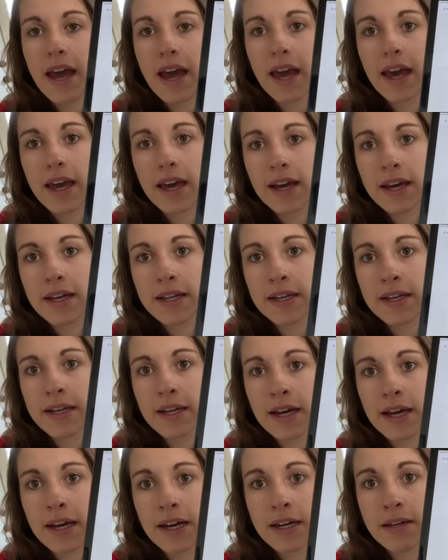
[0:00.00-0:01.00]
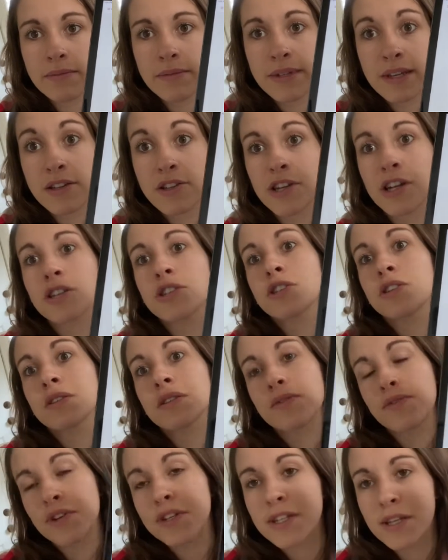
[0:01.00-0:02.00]
and
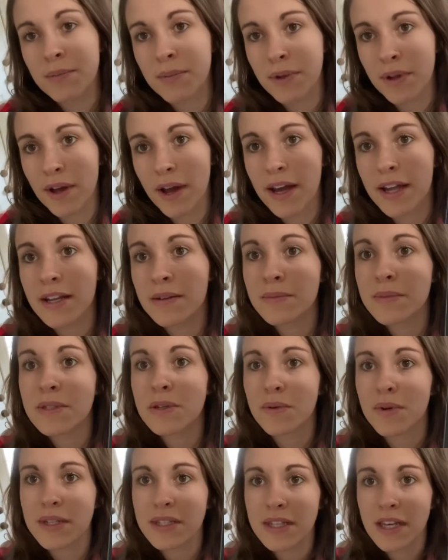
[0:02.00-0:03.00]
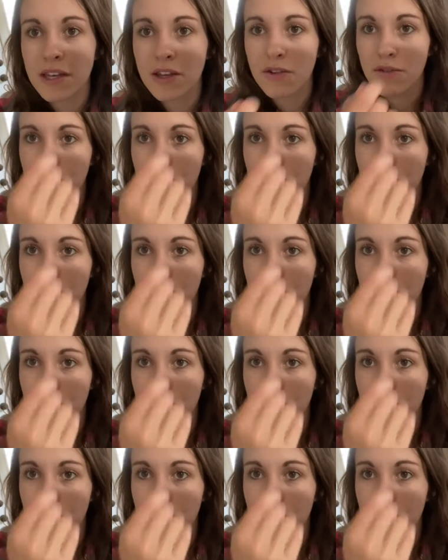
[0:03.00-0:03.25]
suggestions for similar items to ones that you've